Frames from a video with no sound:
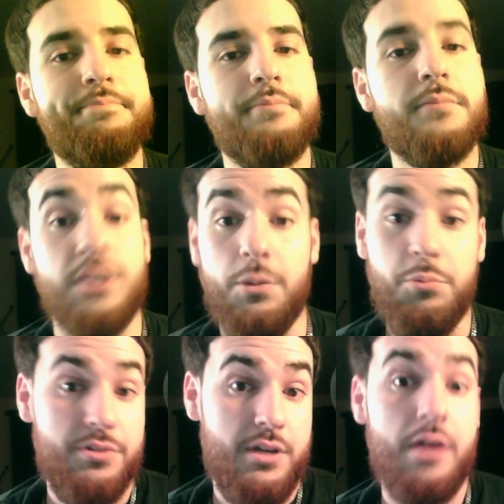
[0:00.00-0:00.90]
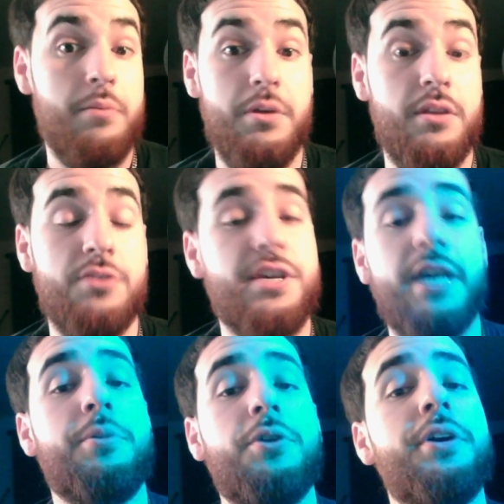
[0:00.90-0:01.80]
Someone's got to be the
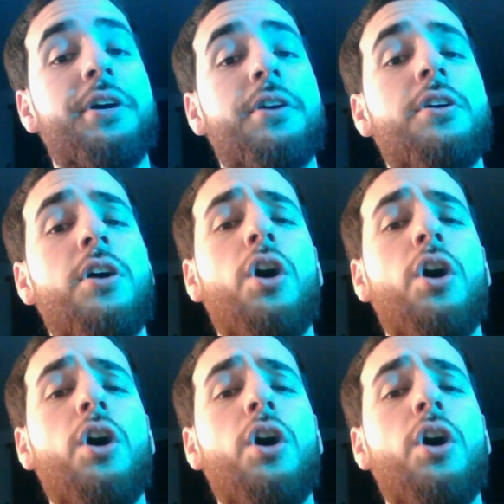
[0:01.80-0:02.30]
scapegoat here.